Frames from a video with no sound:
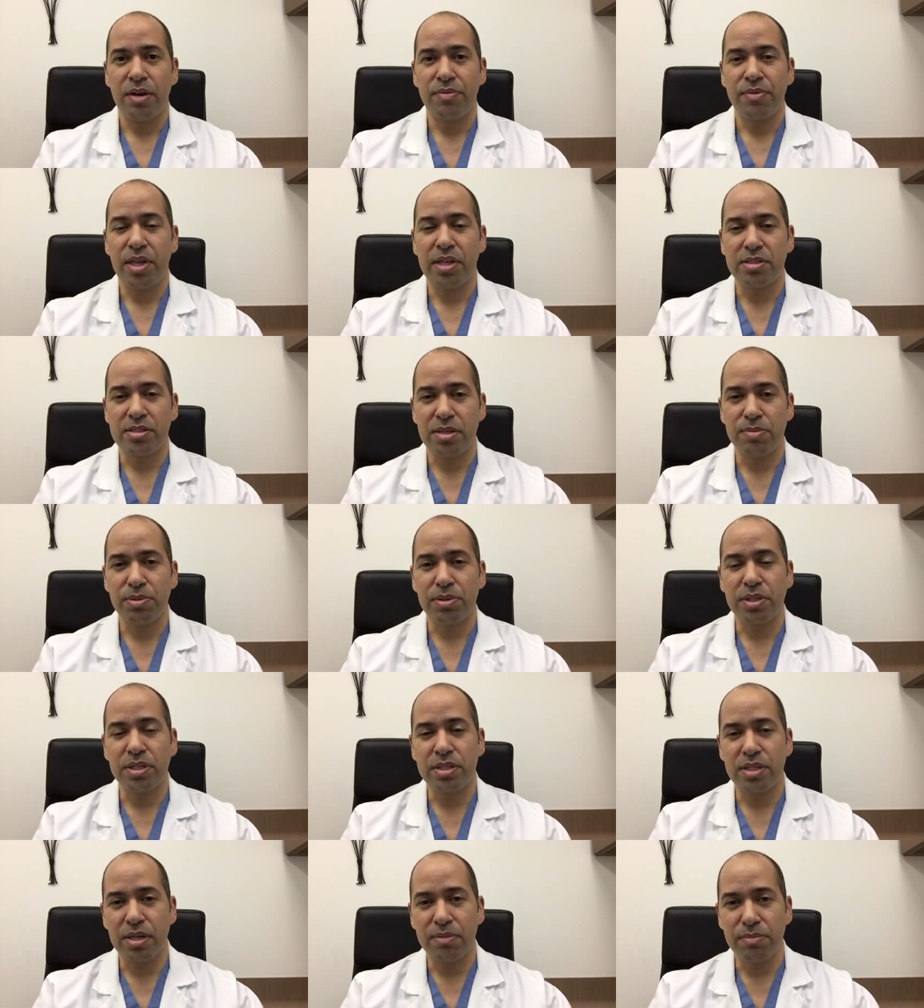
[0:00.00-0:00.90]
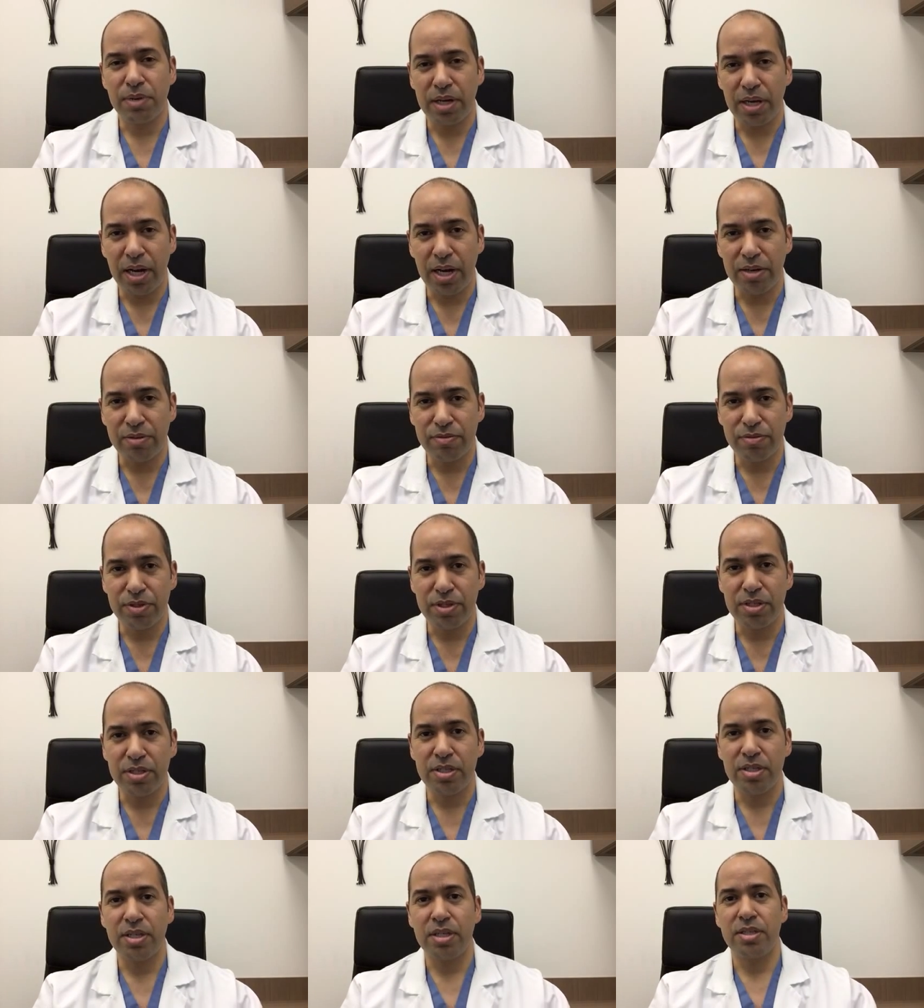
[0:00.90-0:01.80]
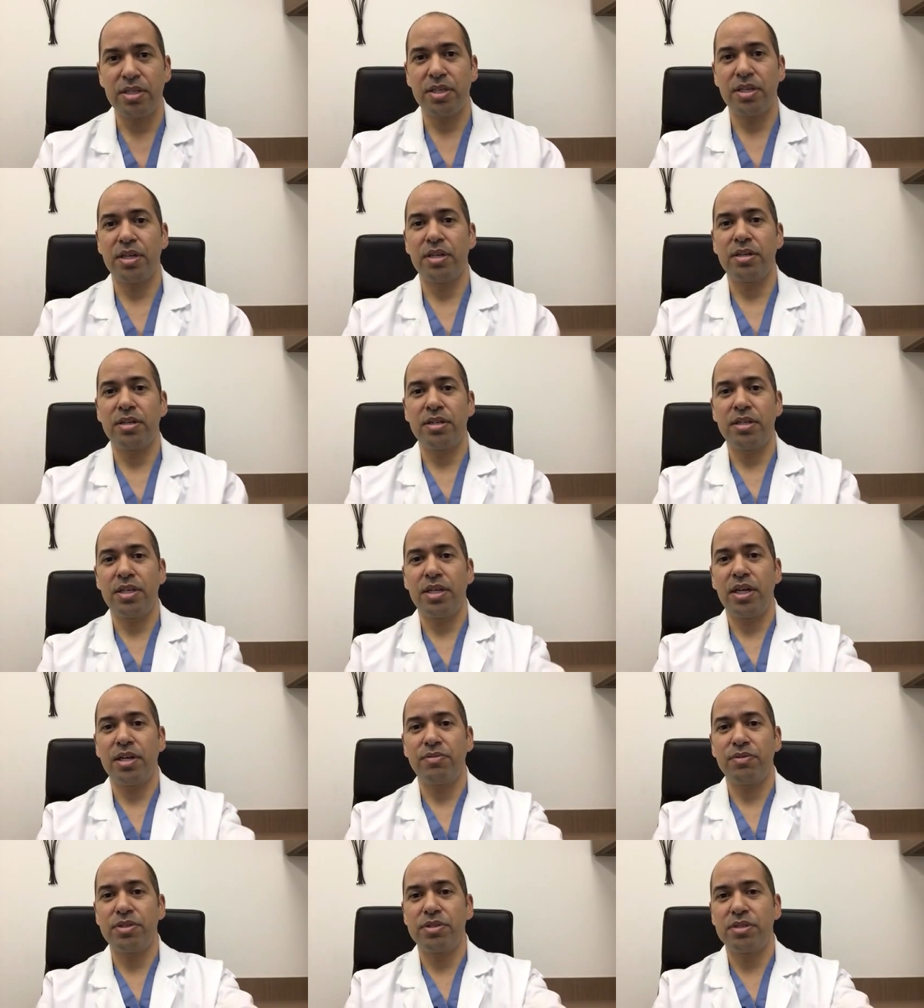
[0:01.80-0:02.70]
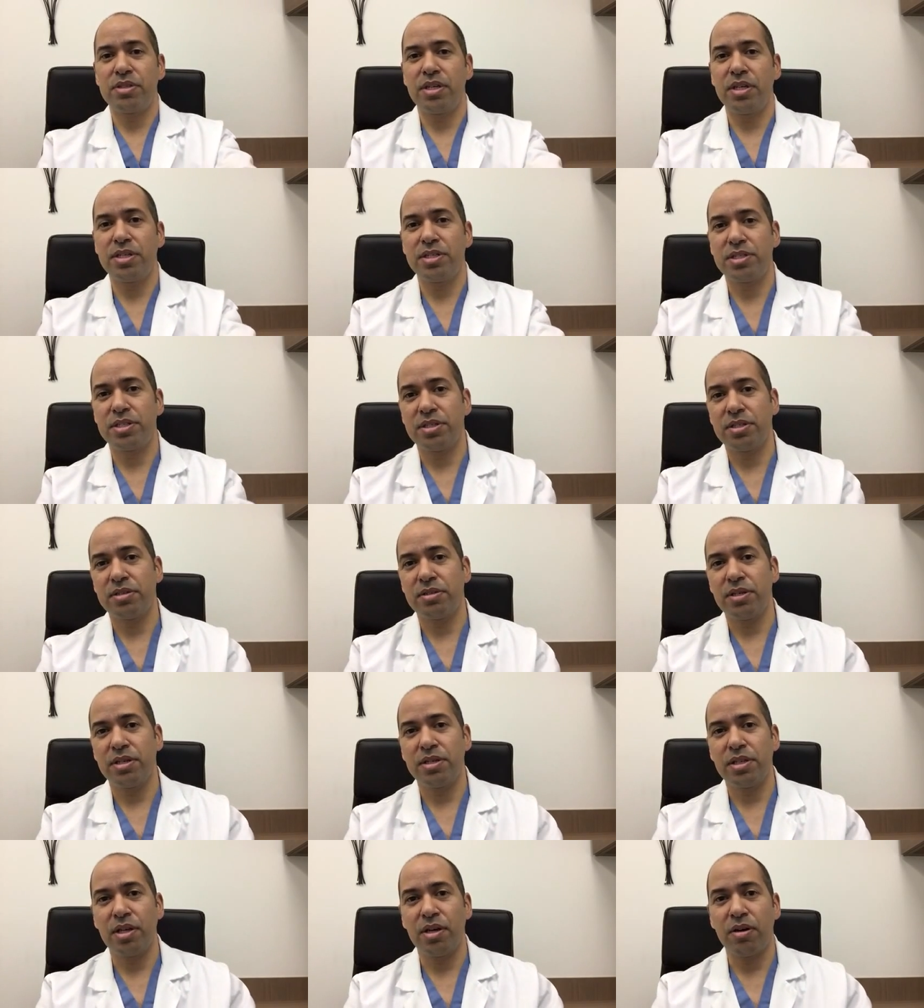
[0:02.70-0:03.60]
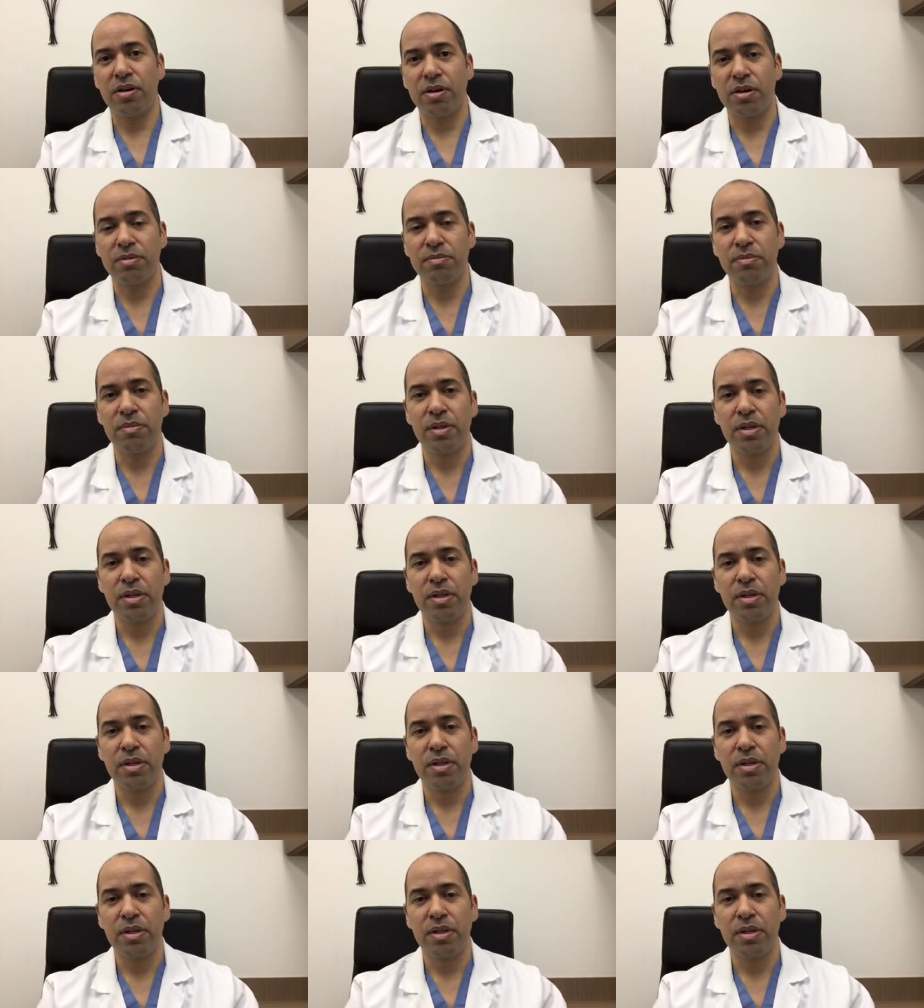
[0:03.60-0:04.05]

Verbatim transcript: That's typically done by IV, in the IV sedation in the arm.